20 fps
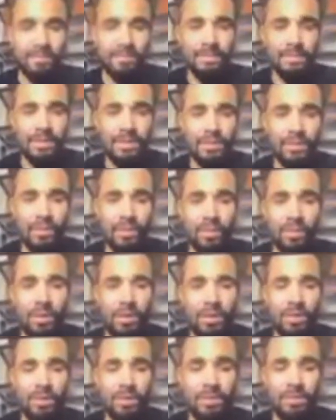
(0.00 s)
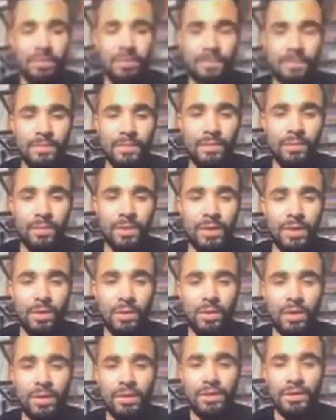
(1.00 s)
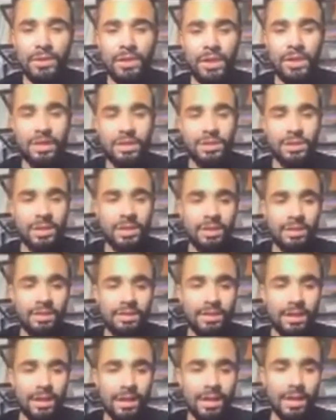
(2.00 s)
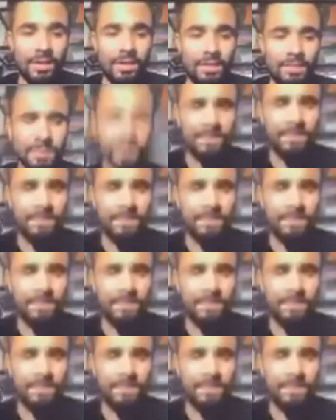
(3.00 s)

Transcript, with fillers: Explain this. We know that John John da Don